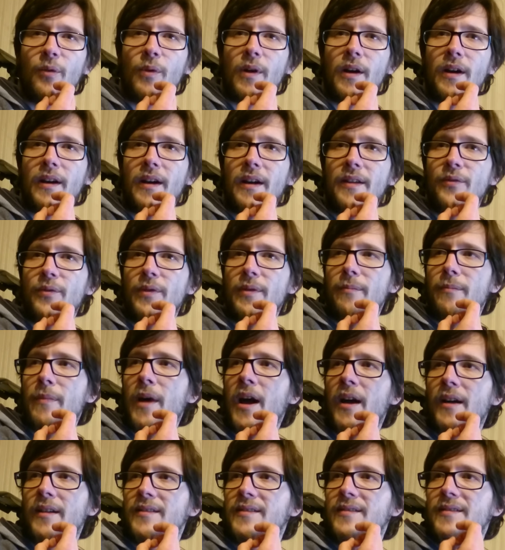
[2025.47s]
the, the
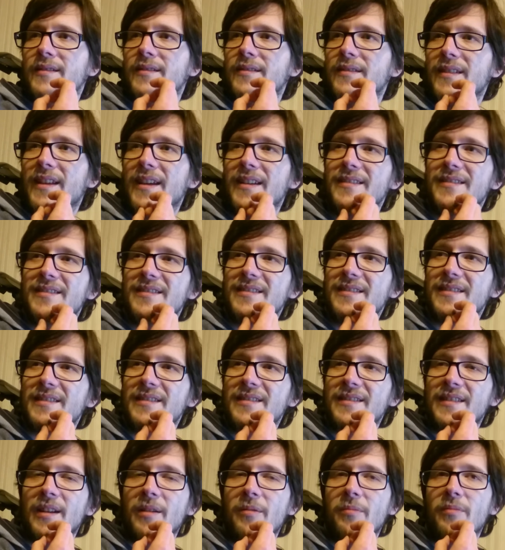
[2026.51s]
100 bucks that
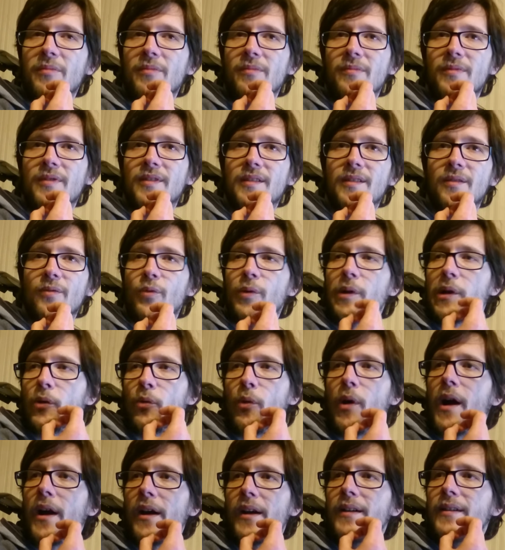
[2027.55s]
Steam
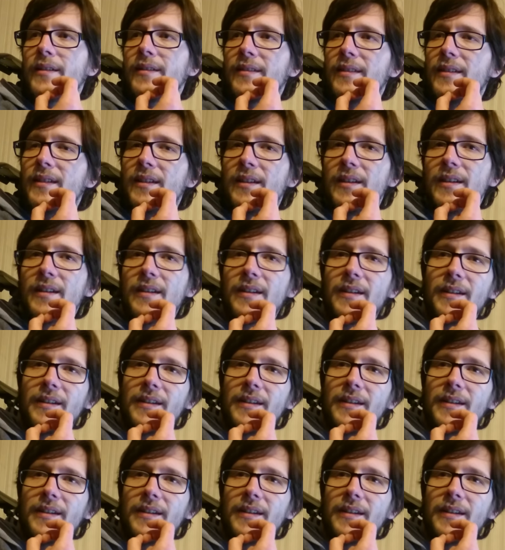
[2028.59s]
requires